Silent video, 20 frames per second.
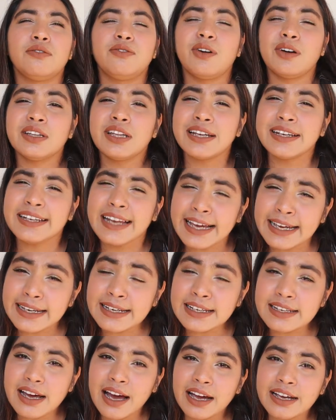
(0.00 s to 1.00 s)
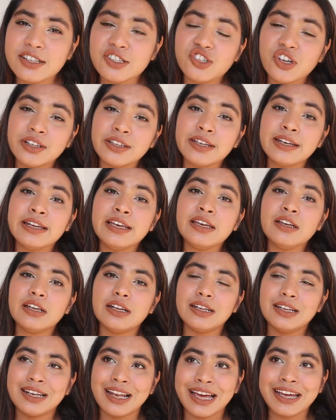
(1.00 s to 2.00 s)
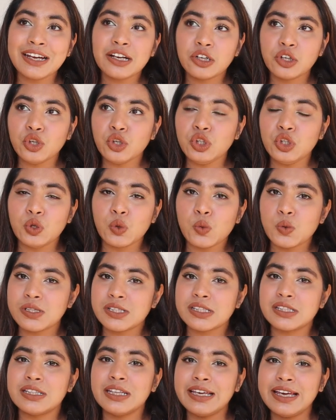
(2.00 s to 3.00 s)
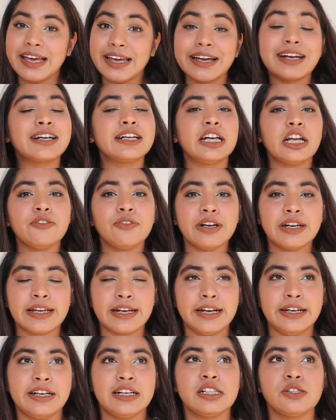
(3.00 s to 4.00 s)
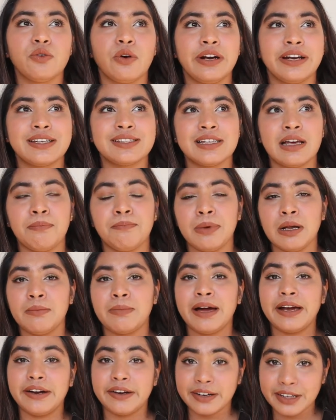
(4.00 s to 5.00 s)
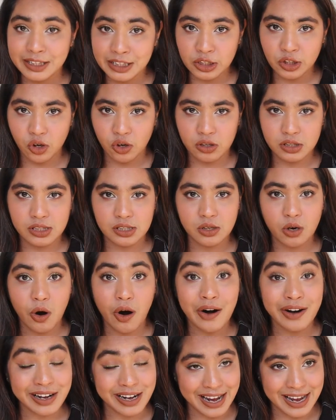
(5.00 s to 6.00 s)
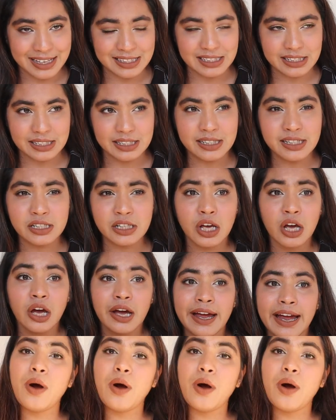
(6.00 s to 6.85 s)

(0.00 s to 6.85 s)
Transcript: For the night, I generally like to use the active ingredients, for example, my retinols or acids.